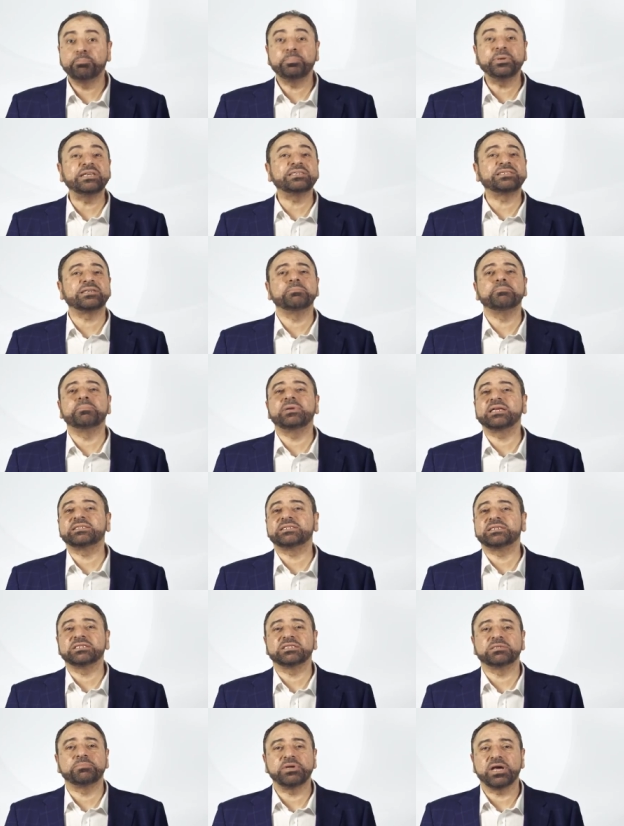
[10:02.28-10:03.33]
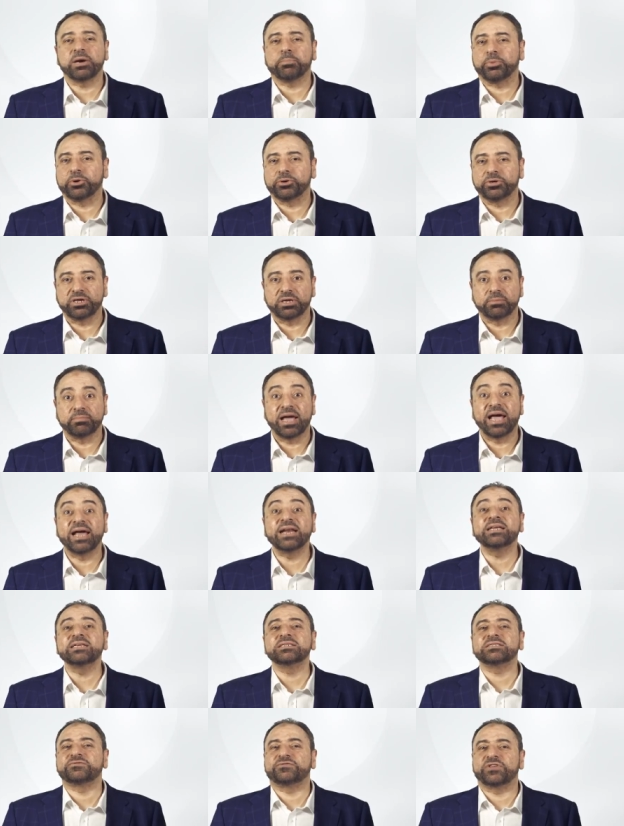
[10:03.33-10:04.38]
Peace and blessings be upon him
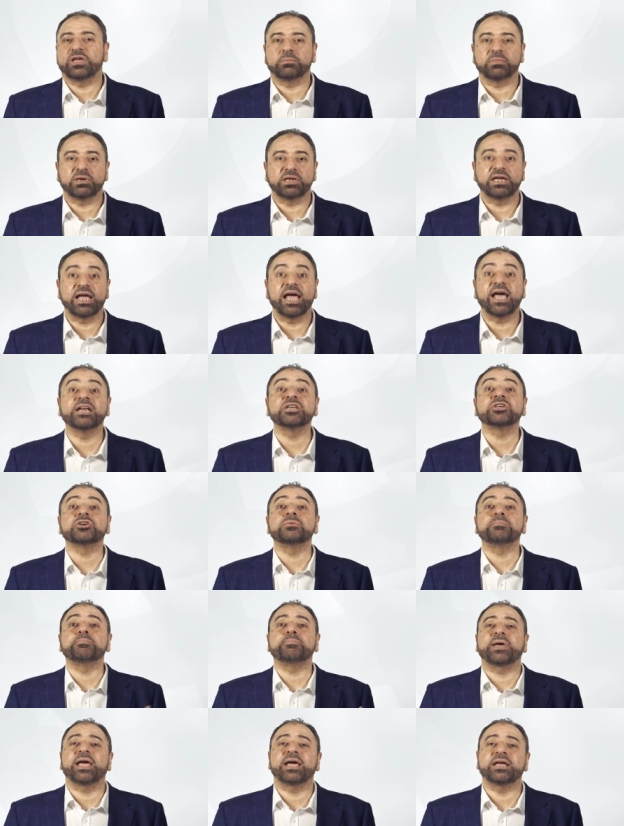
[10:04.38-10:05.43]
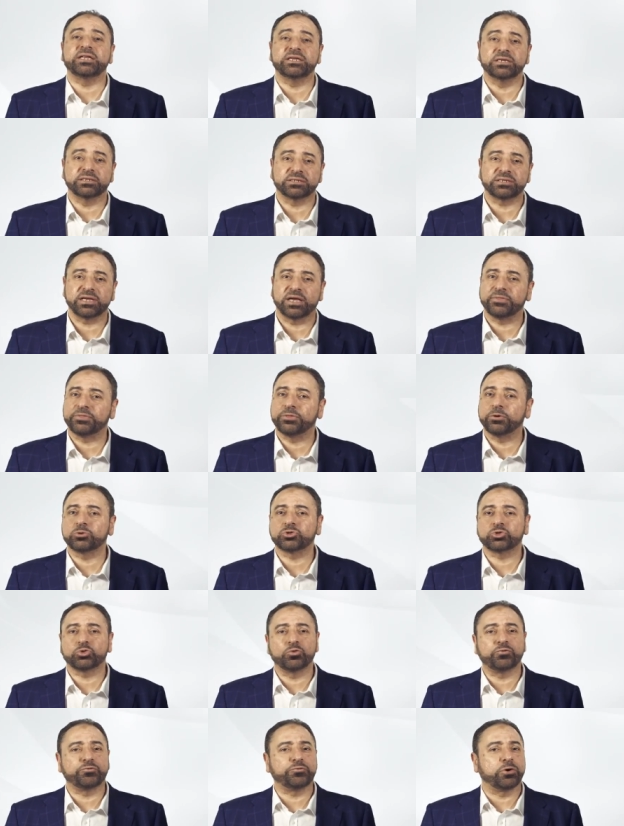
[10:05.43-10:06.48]
and his family and companions and
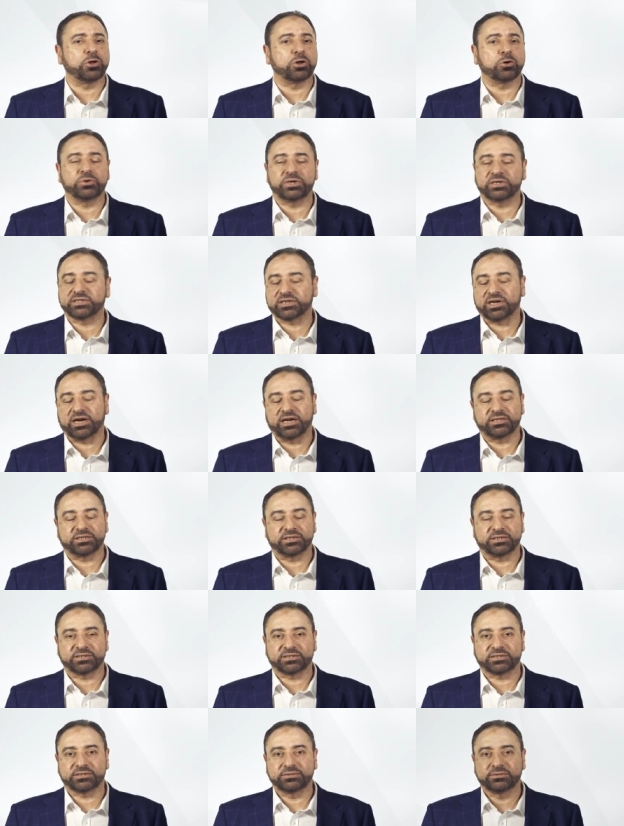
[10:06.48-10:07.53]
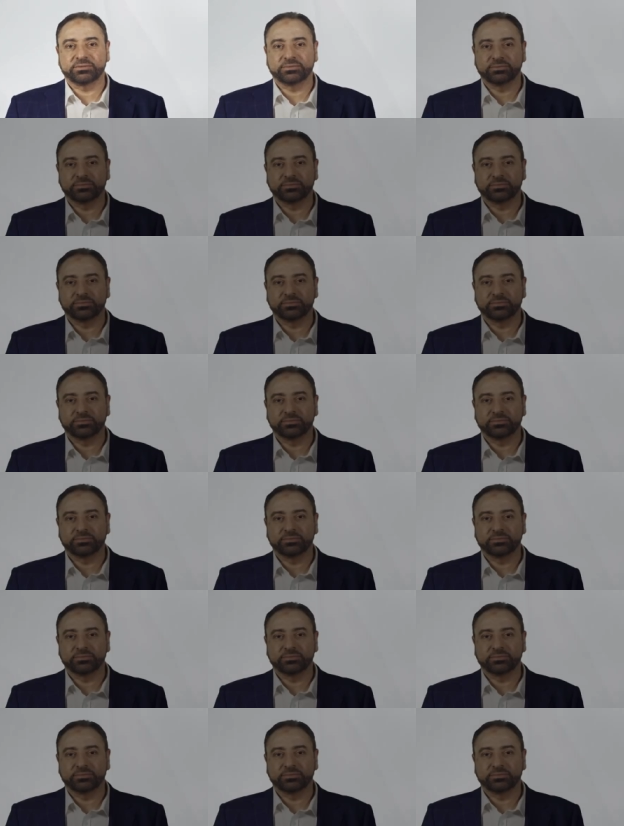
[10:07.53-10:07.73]
those who follow his guidance.